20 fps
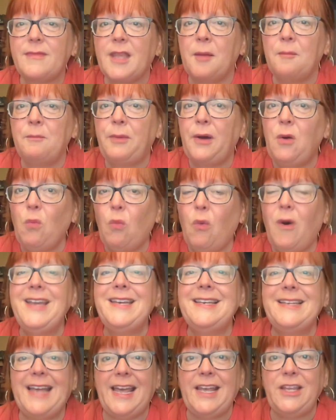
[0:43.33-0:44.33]
but
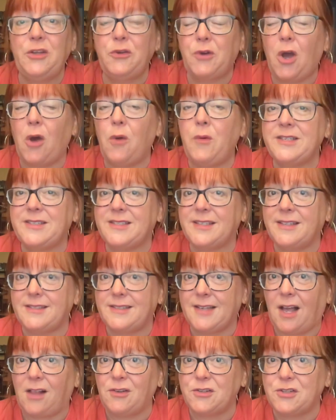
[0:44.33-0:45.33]
one day you go into the
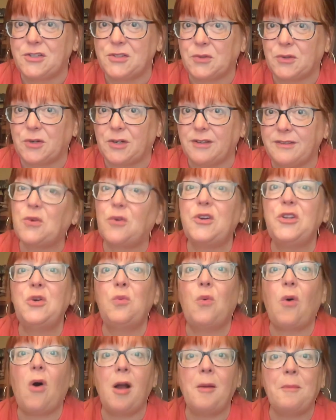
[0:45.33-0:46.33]
dollar store or you
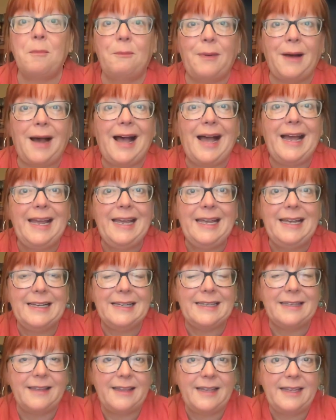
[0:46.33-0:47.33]
walk by
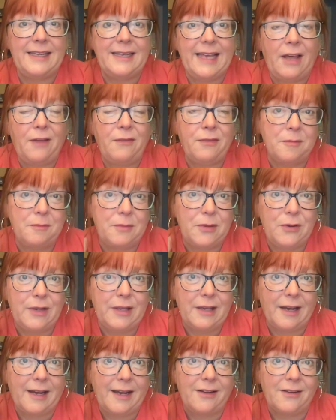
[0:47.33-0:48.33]
the health and
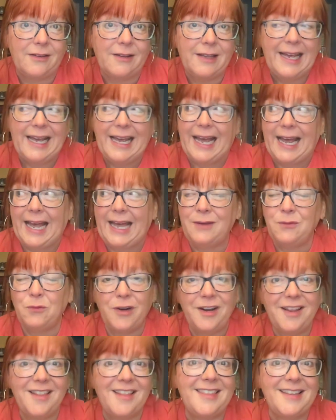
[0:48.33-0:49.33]
beauty aisle. And
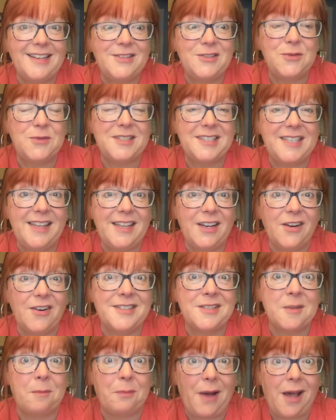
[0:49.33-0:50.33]
one of the things you see there
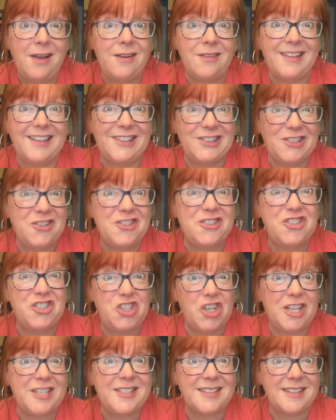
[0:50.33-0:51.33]
is a bottle that looks
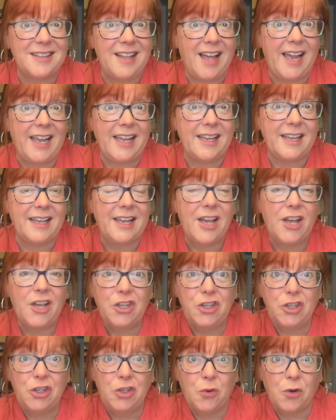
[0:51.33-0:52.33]
just like
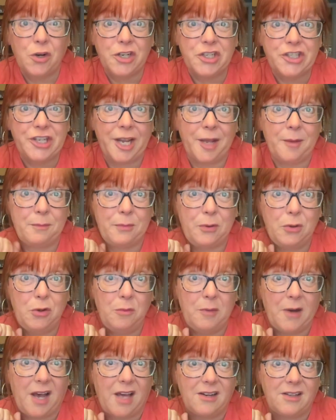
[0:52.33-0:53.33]
your shampoo
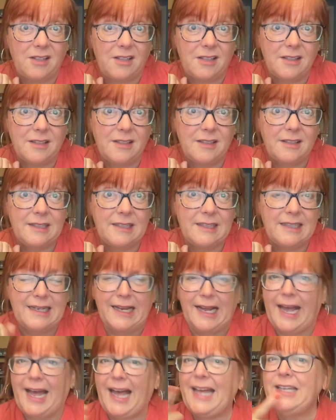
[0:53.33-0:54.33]
bottle.
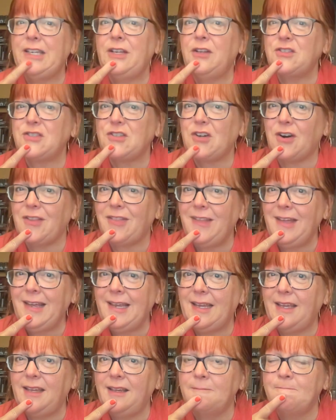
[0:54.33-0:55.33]
And you start
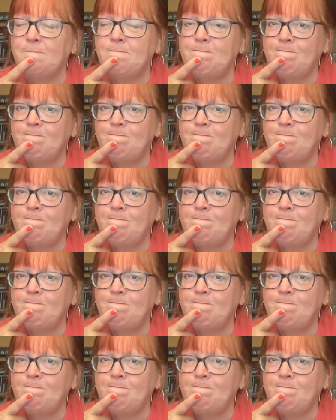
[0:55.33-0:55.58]
thinking,